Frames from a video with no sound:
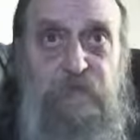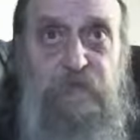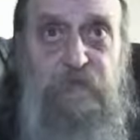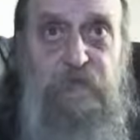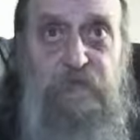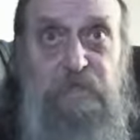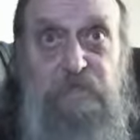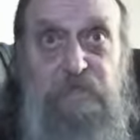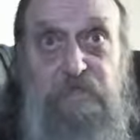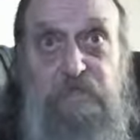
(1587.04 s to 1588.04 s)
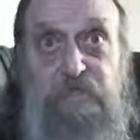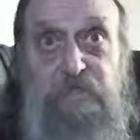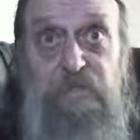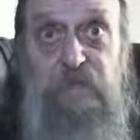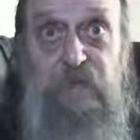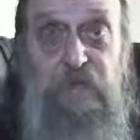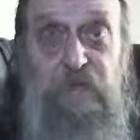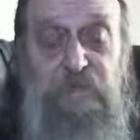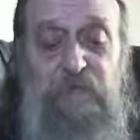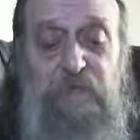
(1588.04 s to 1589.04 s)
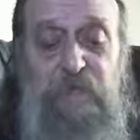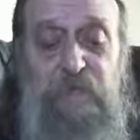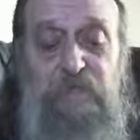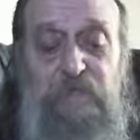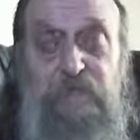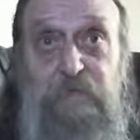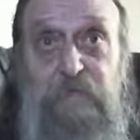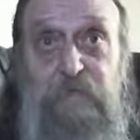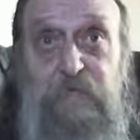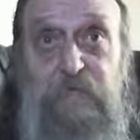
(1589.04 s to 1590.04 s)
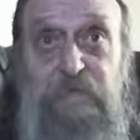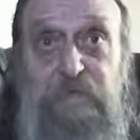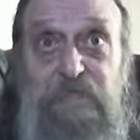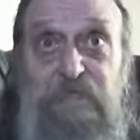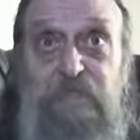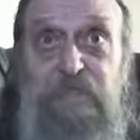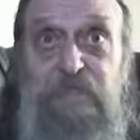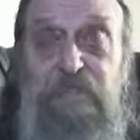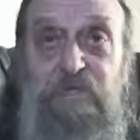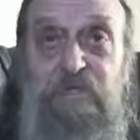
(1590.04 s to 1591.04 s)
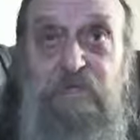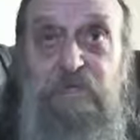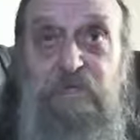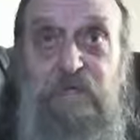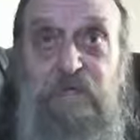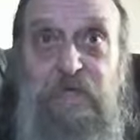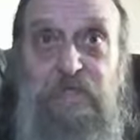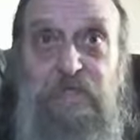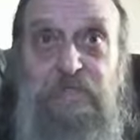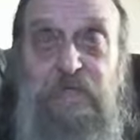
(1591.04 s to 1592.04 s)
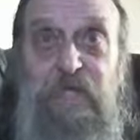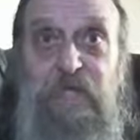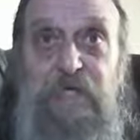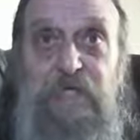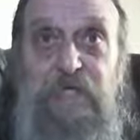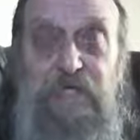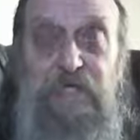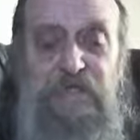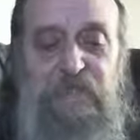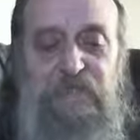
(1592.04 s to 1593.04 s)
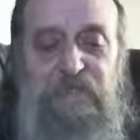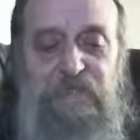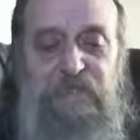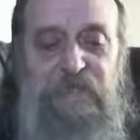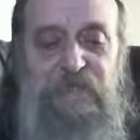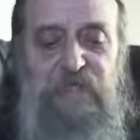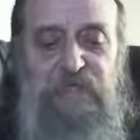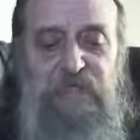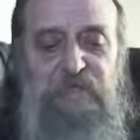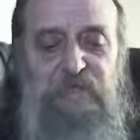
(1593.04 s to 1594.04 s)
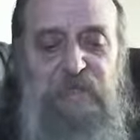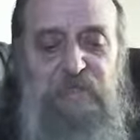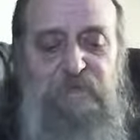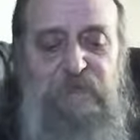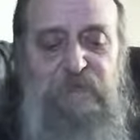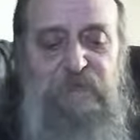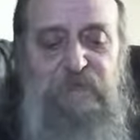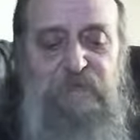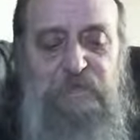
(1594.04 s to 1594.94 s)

and perhaps not tribulations or the wrath of Satan, as I suggest in my videos.